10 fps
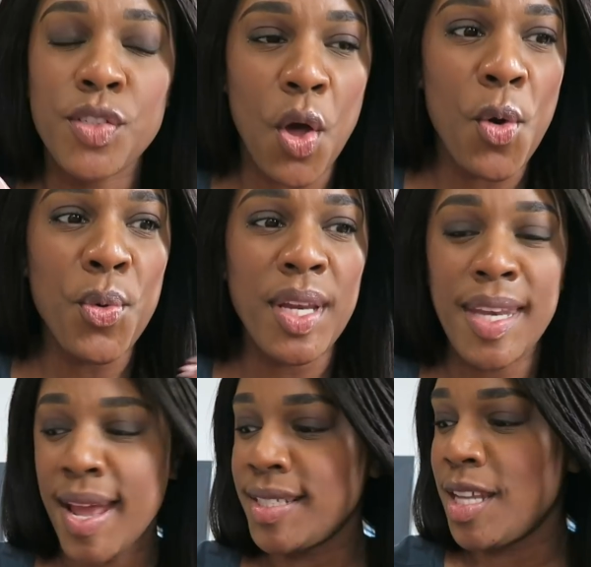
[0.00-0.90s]
So
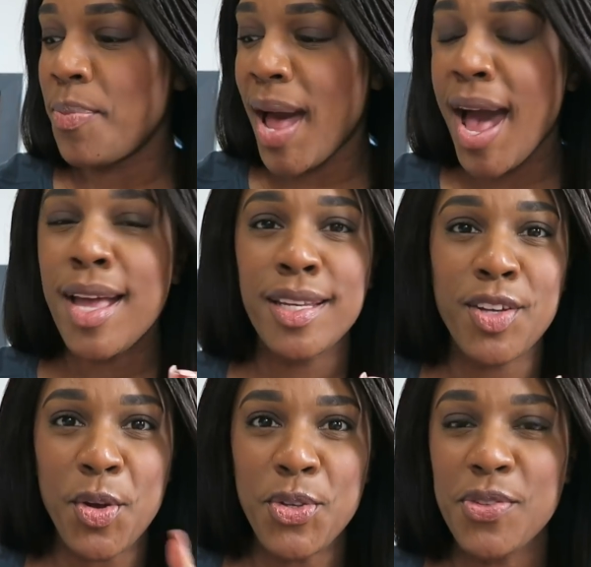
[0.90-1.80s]
next up, I
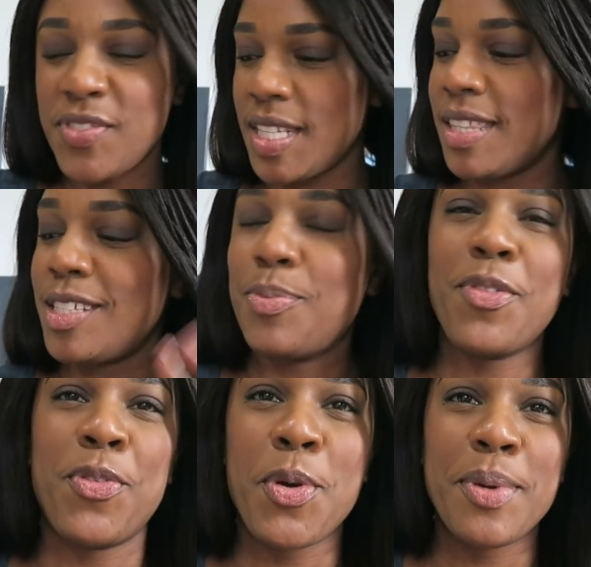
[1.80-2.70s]
know you've seen this
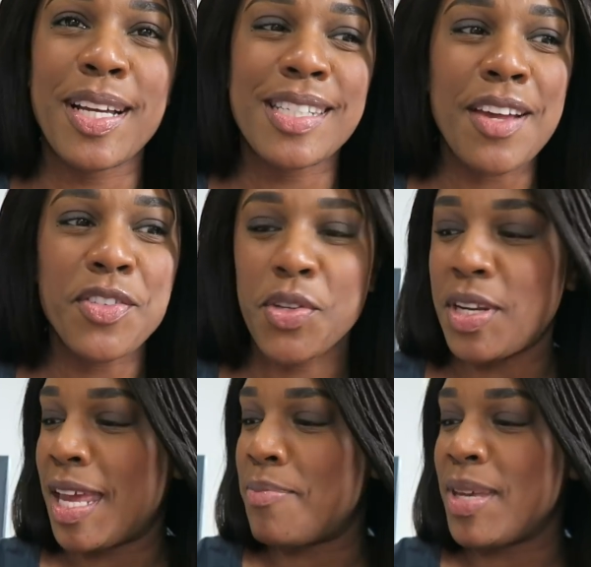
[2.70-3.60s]
before because I've
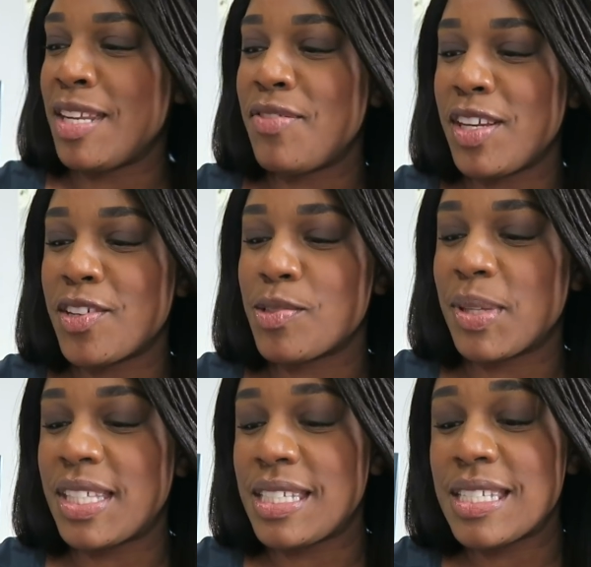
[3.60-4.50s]
shown it in many videos,
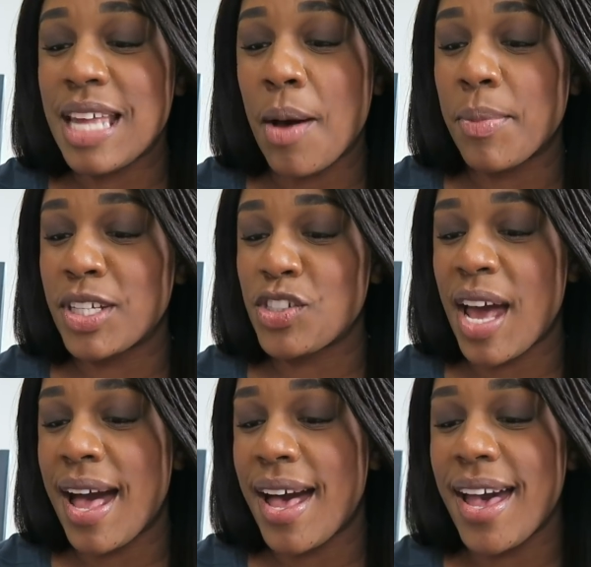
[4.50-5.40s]
but this is how much
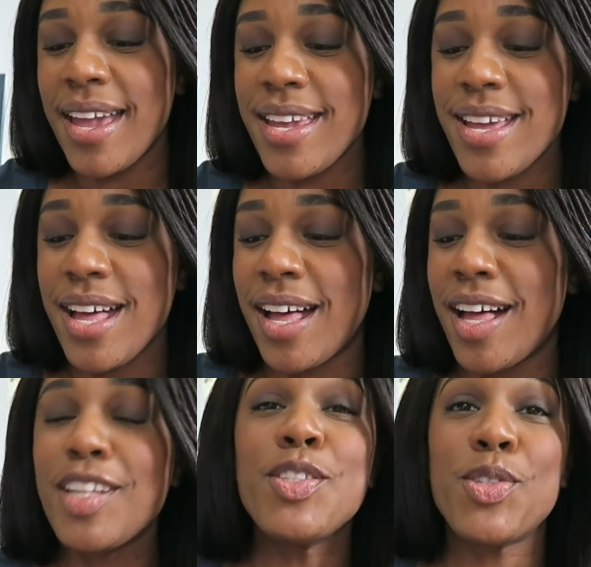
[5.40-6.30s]
I
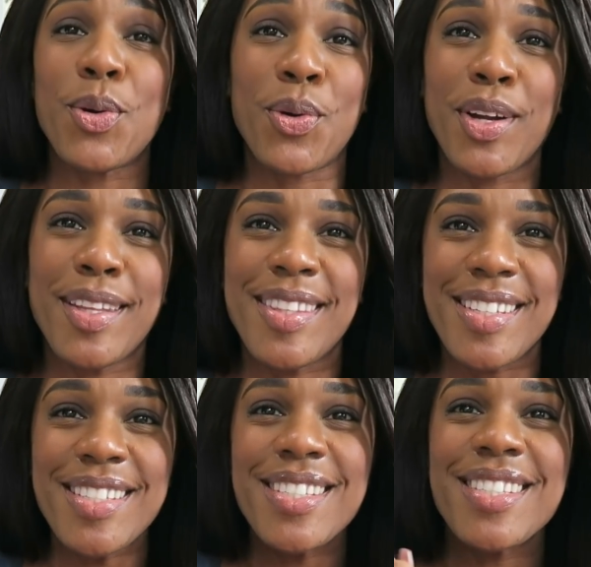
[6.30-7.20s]
adore
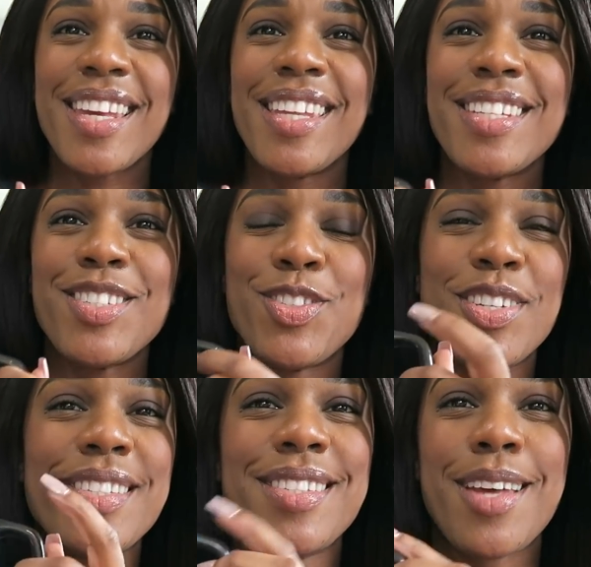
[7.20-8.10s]
this. It is
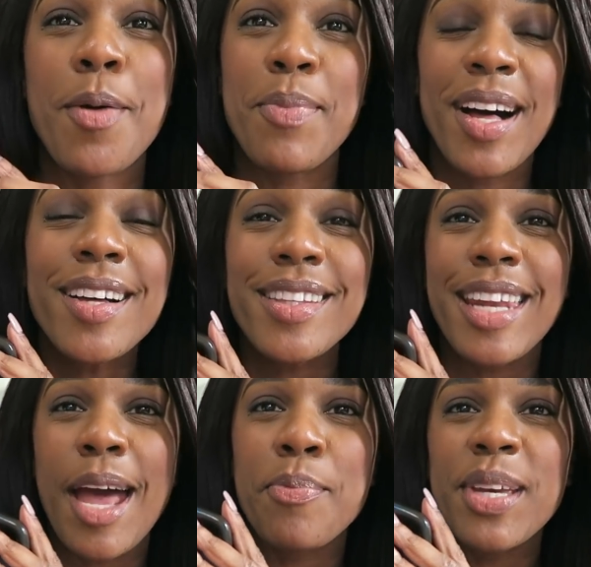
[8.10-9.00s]
just a mug
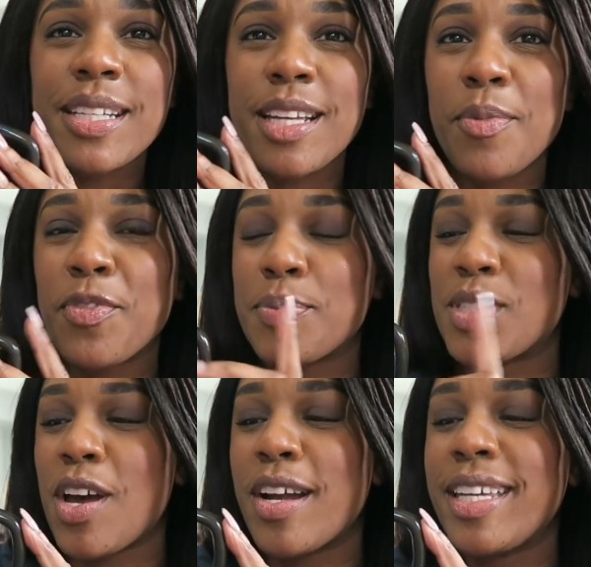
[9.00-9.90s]
that I picked up
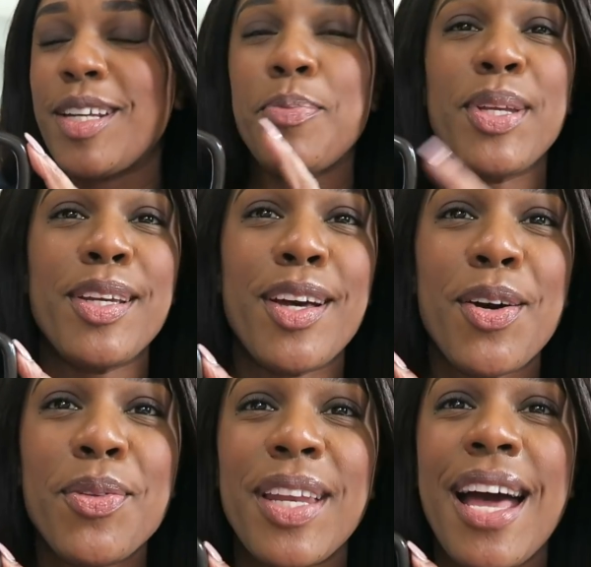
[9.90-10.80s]
from Target a bit
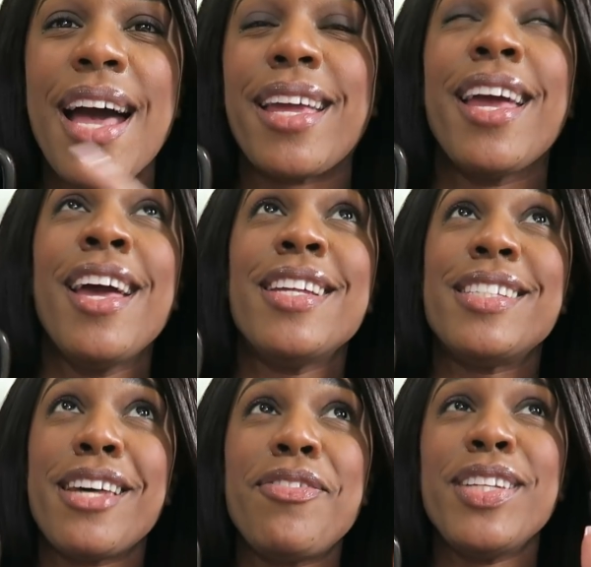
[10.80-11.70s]
ago that I
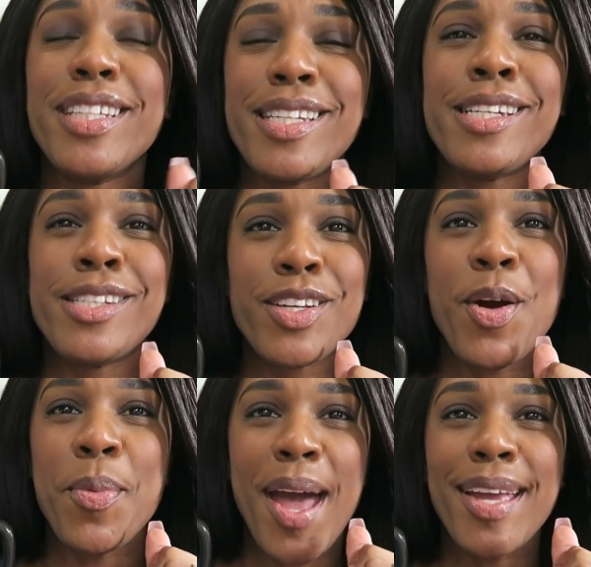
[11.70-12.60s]
definitely need to
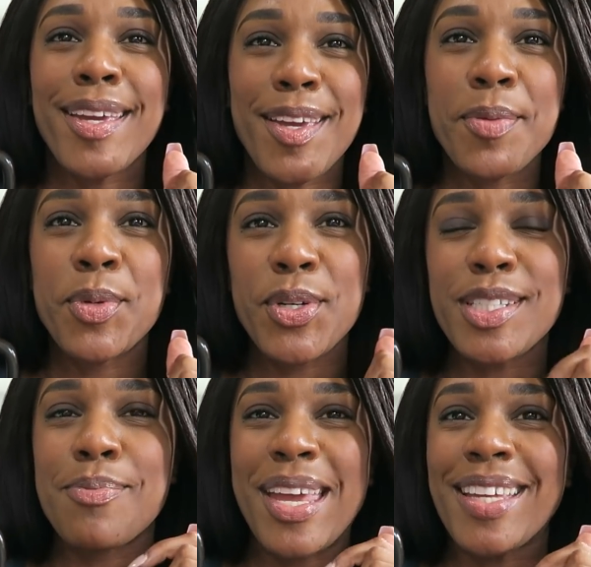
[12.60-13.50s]
go back and get
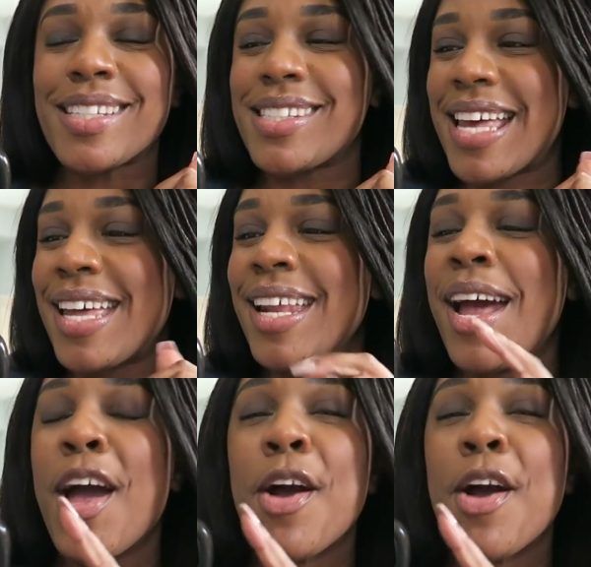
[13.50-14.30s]
more to make it a set.